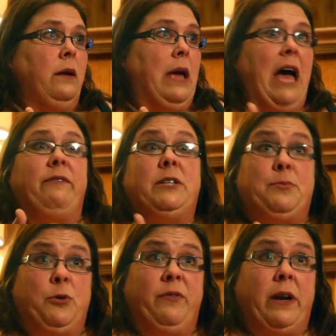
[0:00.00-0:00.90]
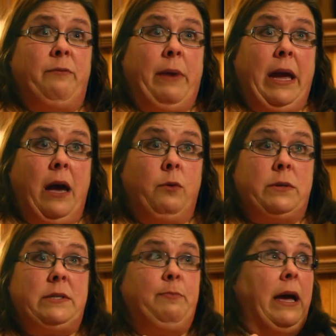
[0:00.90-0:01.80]
having to move out of my
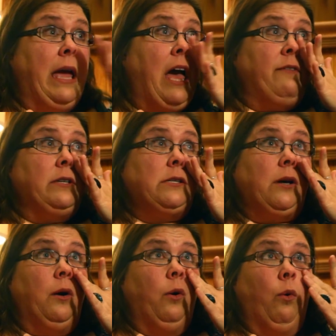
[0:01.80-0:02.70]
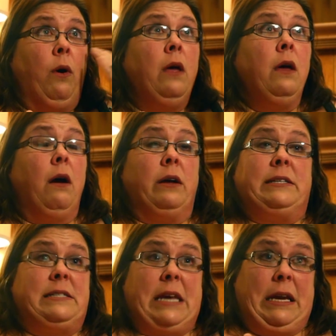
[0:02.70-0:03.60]
house, by having to go
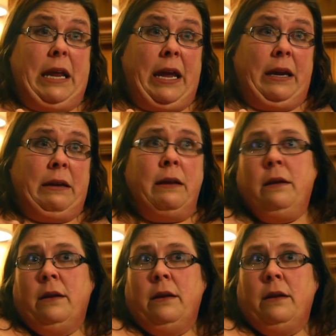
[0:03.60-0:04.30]
on state aid.